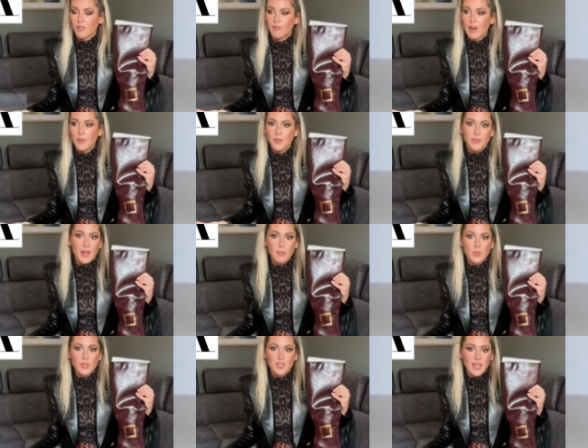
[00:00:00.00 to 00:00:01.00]
very
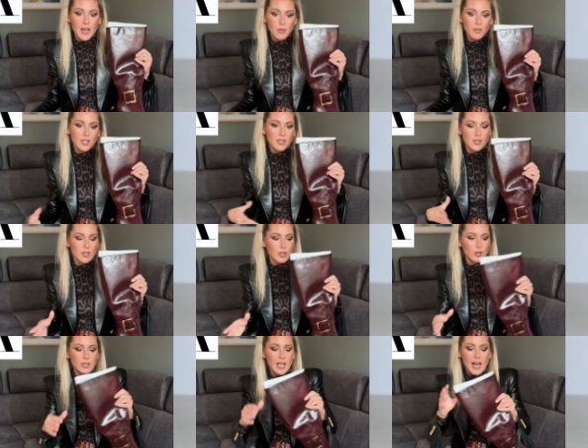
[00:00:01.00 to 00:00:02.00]
famous now, it is
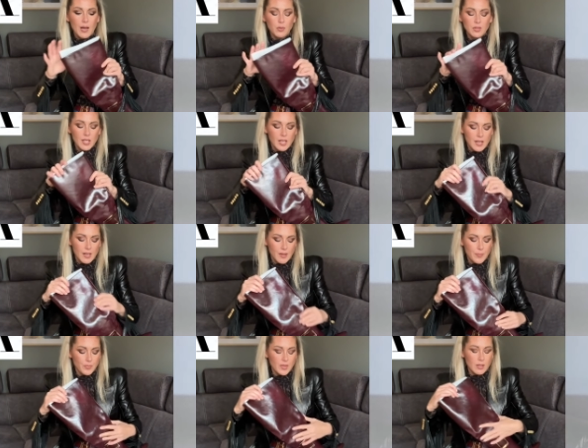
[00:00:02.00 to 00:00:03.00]
sold out.
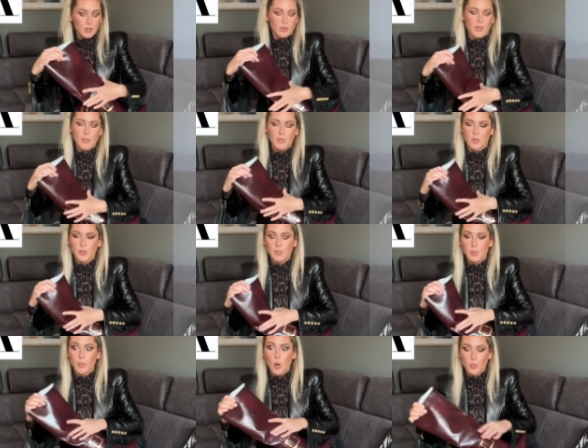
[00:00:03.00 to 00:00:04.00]
Not famous, maybe
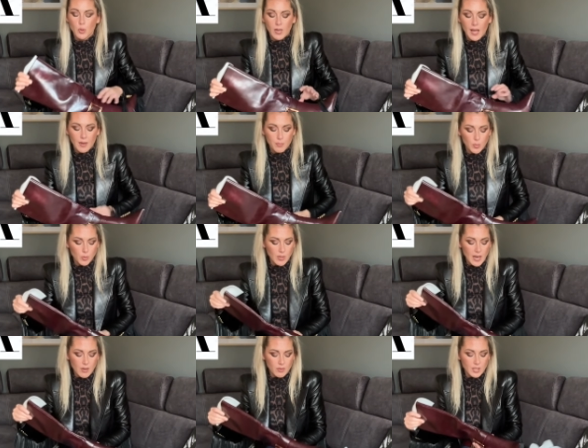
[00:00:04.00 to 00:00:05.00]
popular. Popular
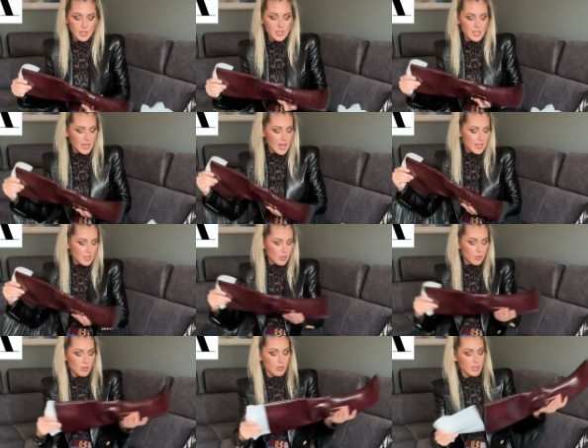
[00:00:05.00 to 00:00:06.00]
on the internet,
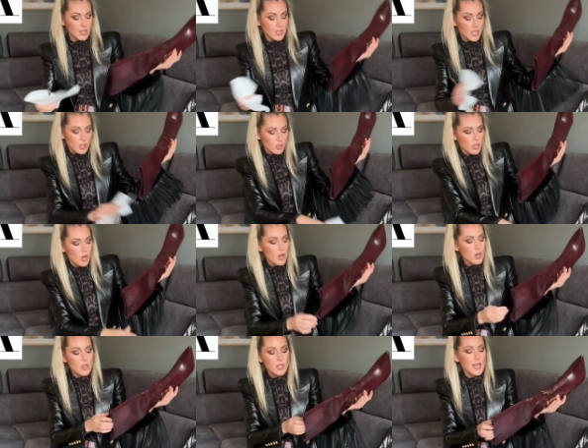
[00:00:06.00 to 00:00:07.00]
on the
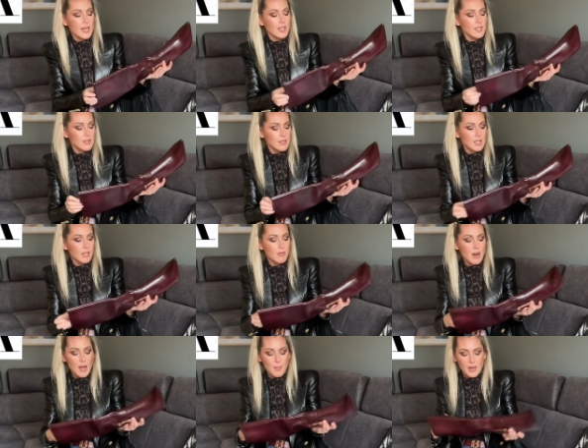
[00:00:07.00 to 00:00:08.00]
TikTok and
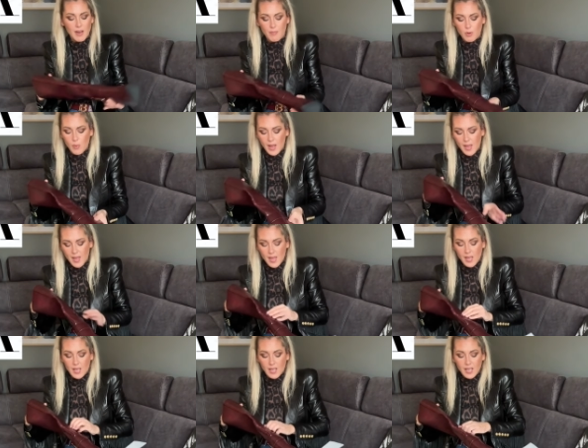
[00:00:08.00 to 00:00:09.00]
Instagram and everywhere
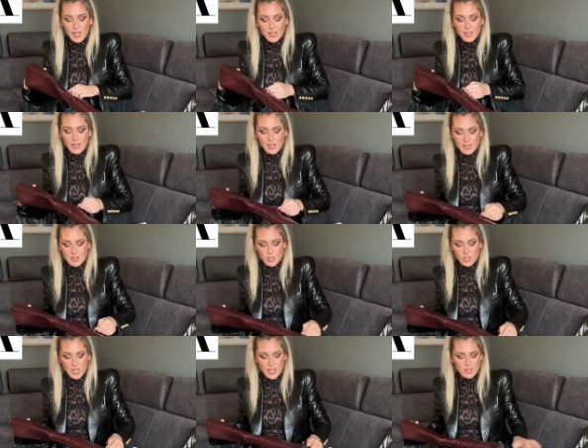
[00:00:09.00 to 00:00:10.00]
it is
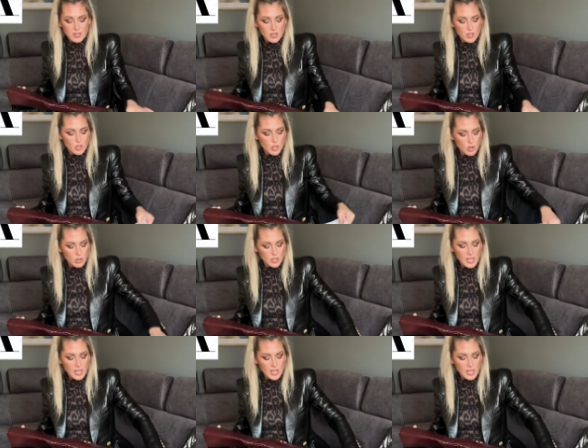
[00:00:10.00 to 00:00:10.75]
just sold